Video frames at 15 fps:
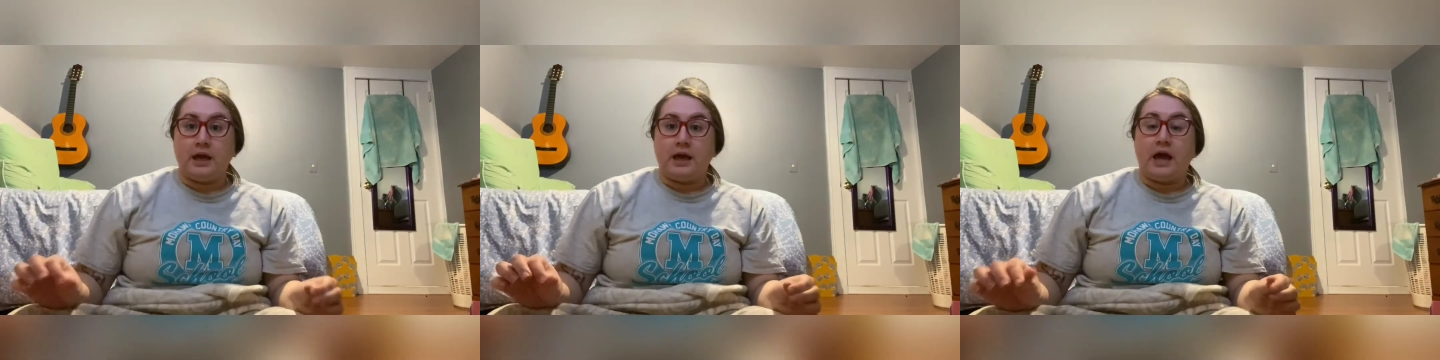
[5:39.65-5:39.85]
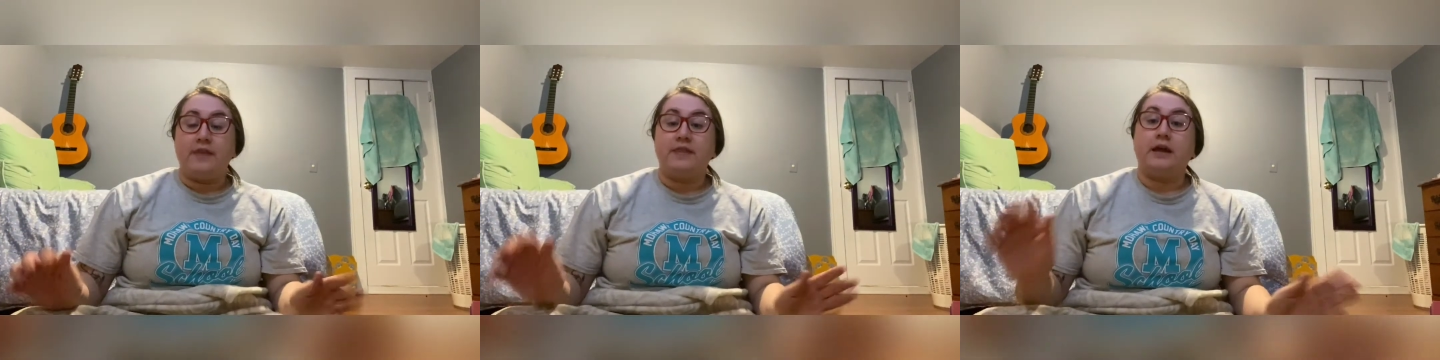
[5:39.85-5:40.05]

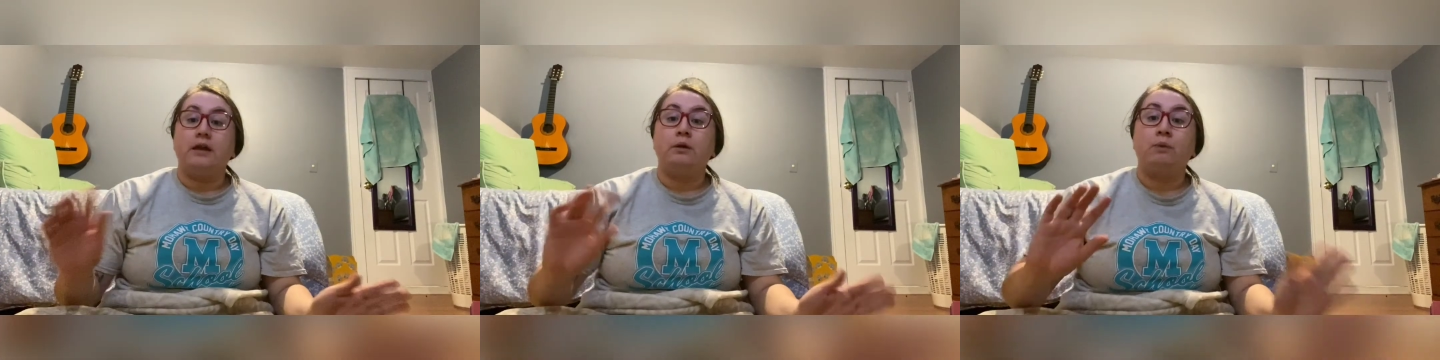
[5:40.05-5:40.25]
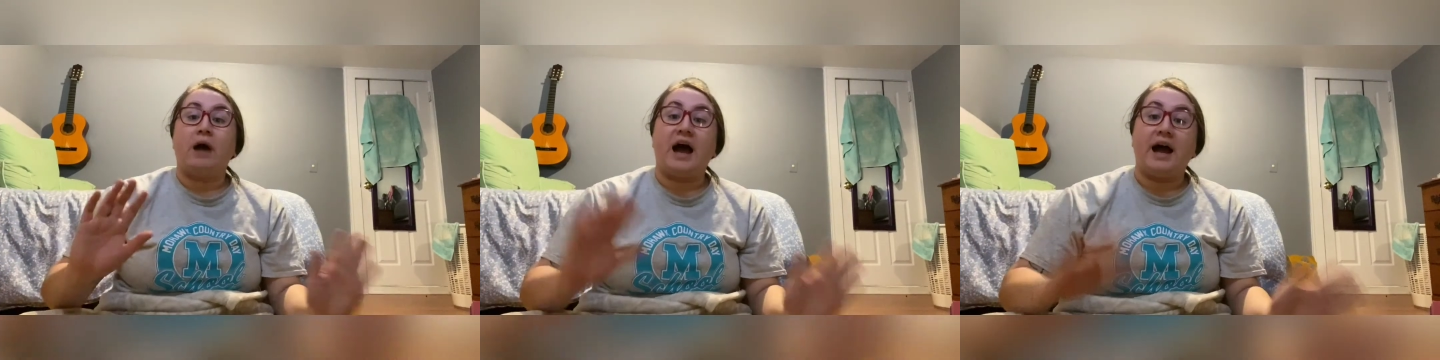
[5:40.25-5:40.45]
And
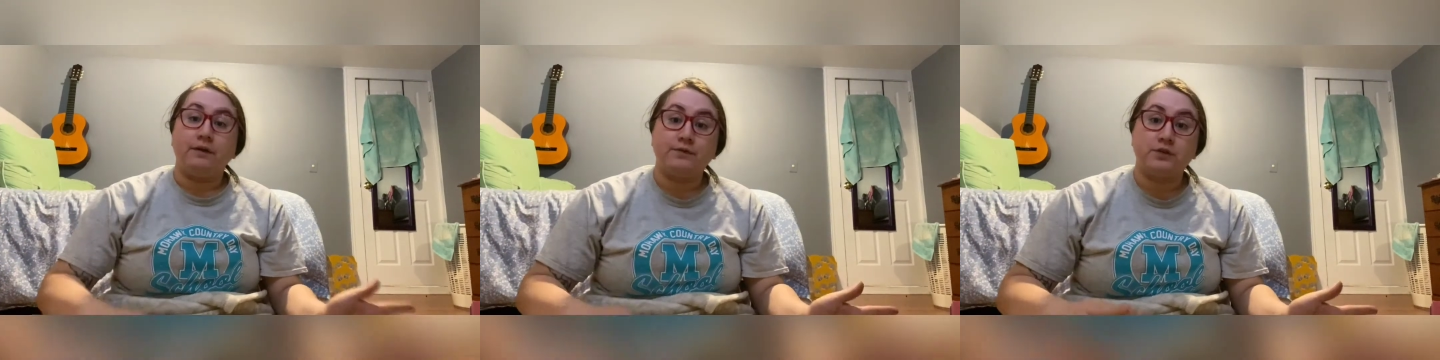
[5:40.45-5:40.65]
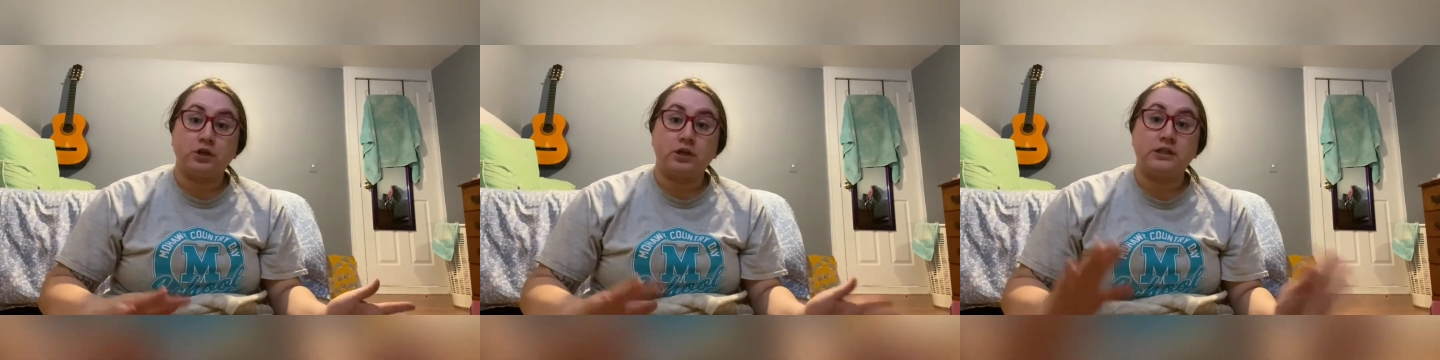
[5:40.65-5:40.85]
then
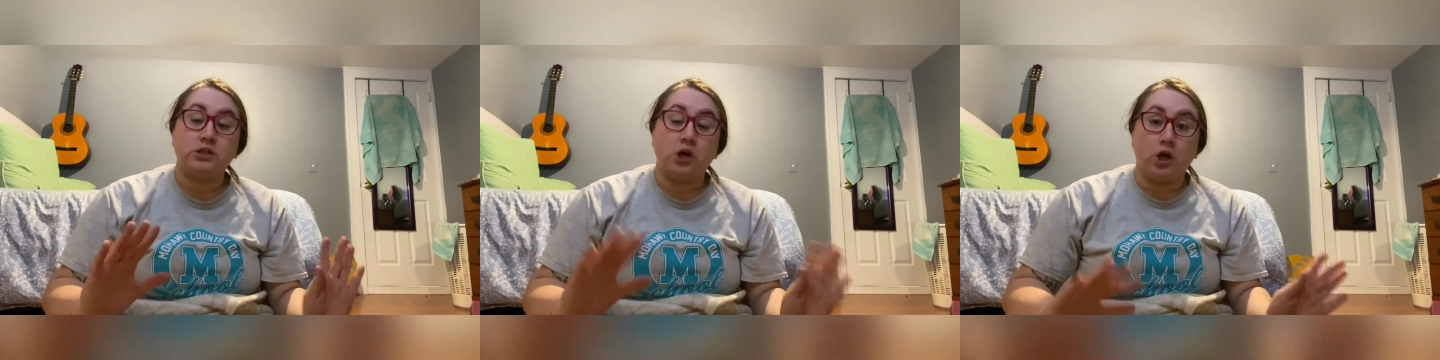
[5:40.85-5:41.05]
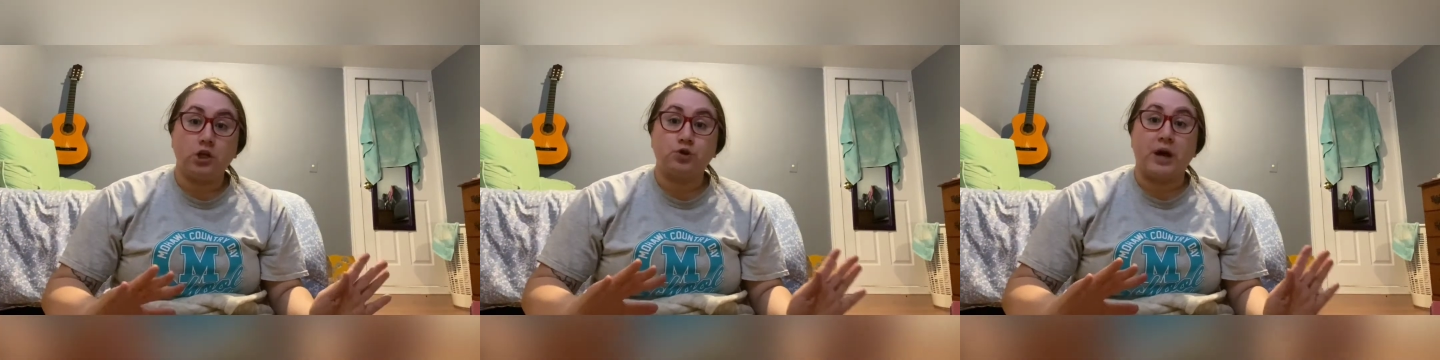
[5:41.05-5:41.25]
after it's
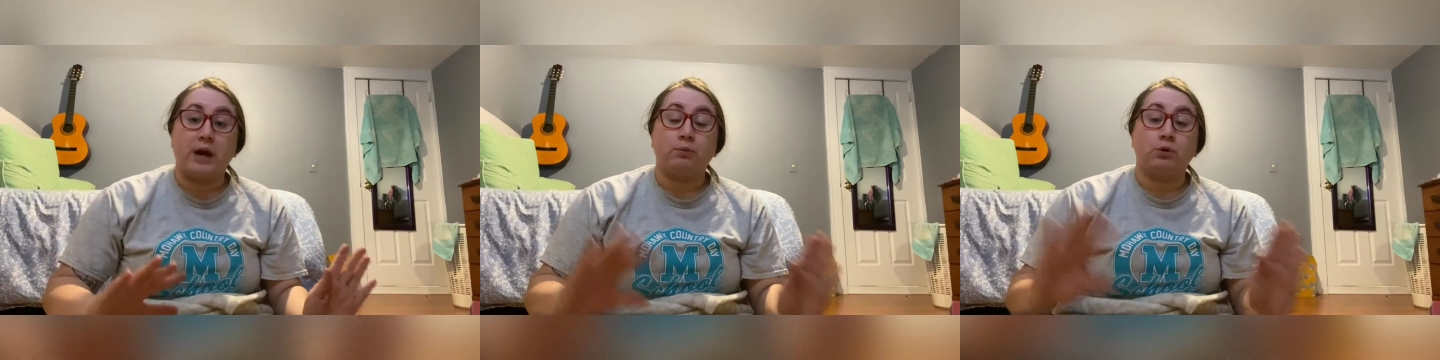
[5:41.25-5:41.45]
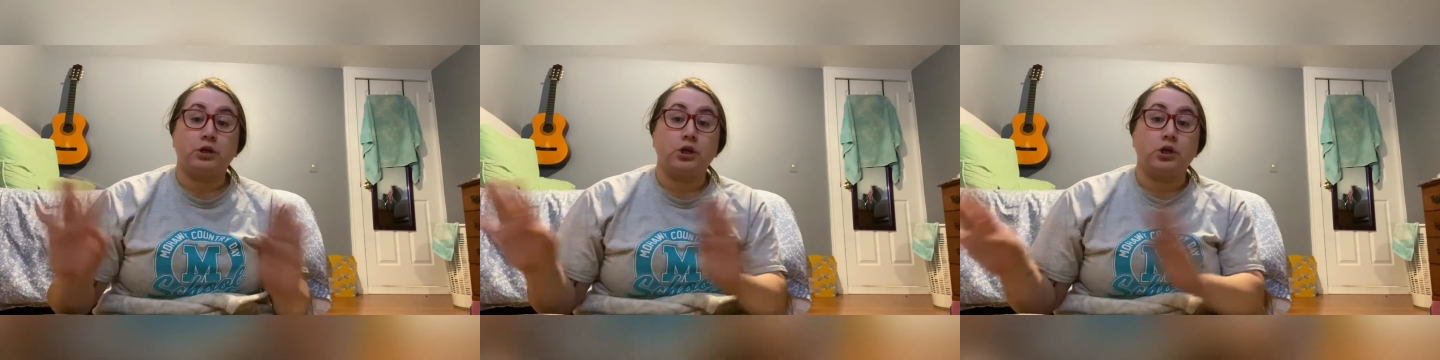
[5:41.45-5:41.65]
all dry,
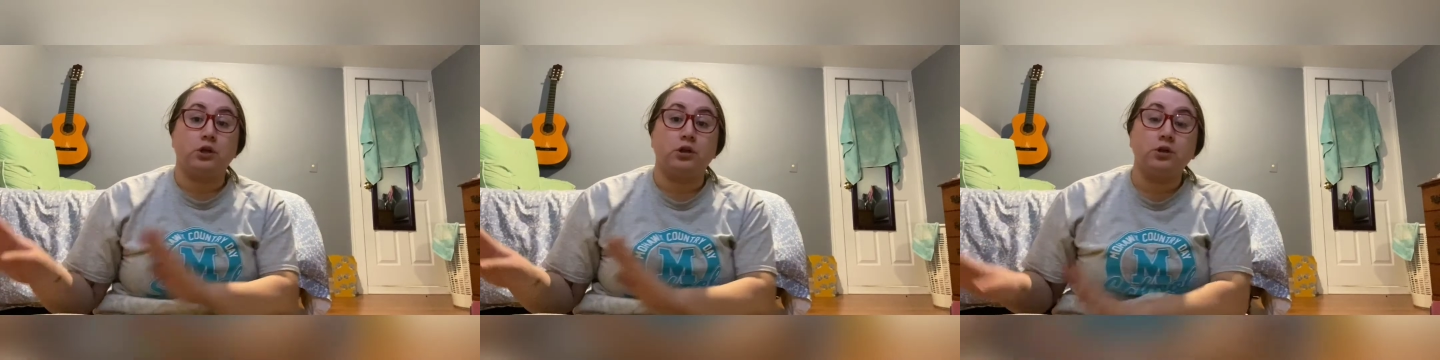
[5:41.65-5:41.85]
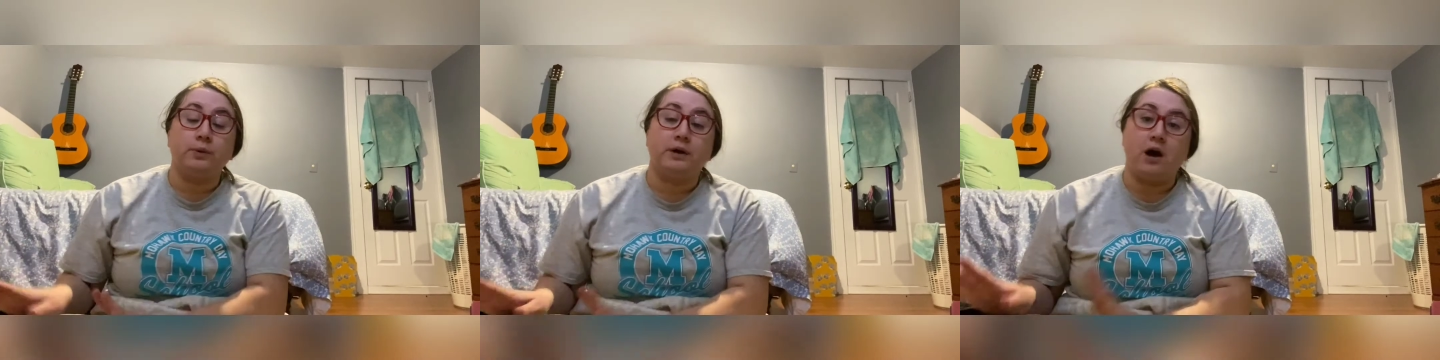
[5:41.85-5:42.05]
we're gonna
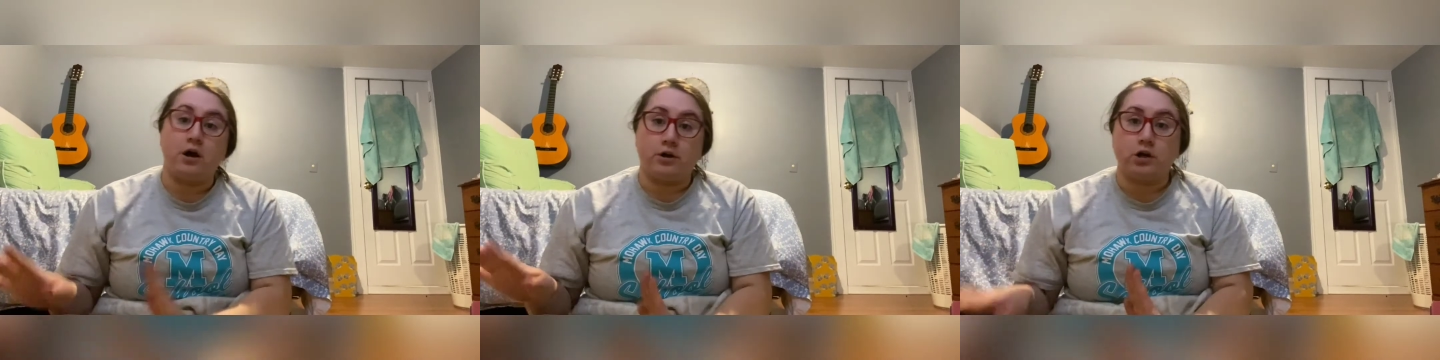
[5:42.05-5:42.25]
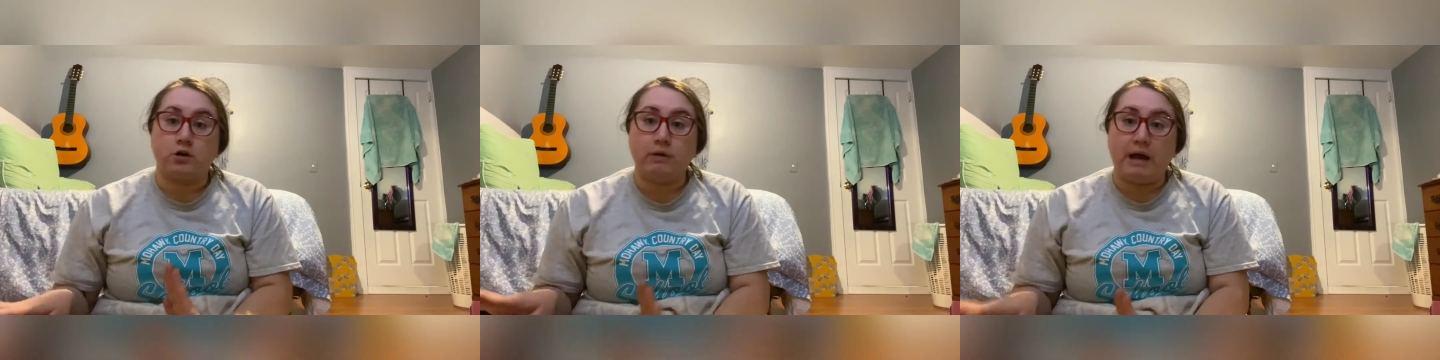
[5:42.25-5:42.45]
glue it on
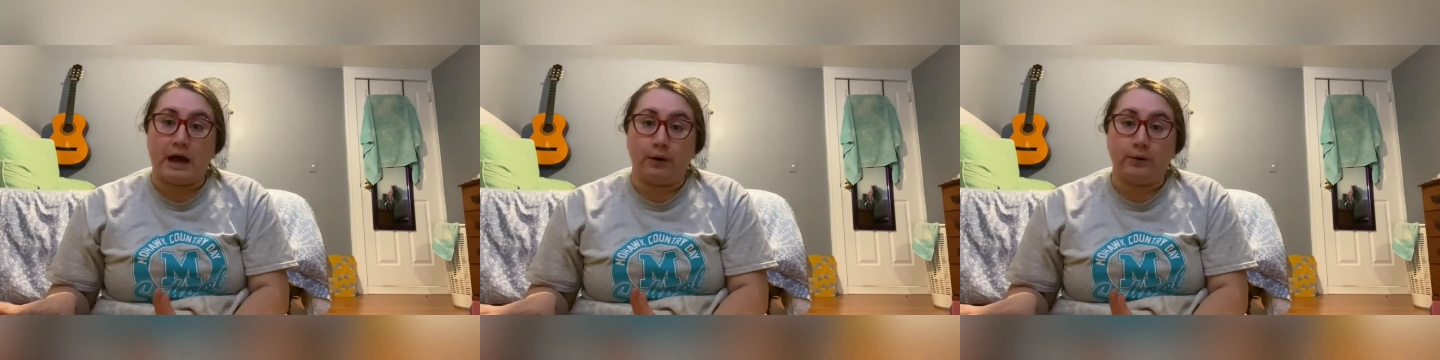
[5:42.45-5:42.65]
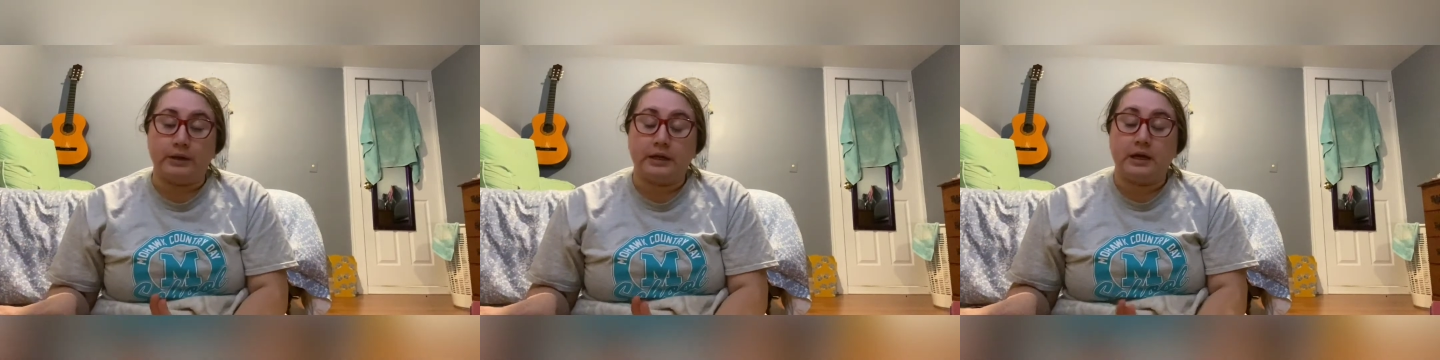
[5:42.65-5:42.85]
our
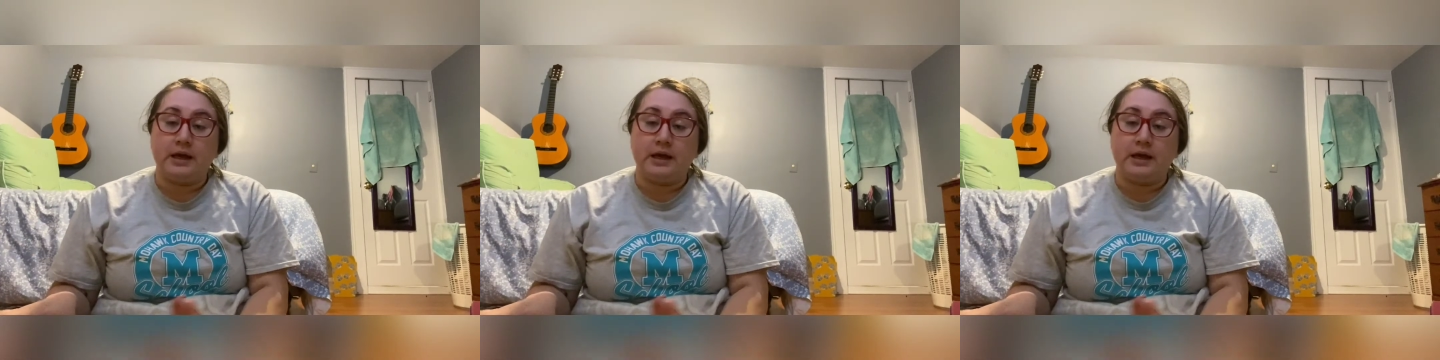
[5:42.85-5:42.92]
crown.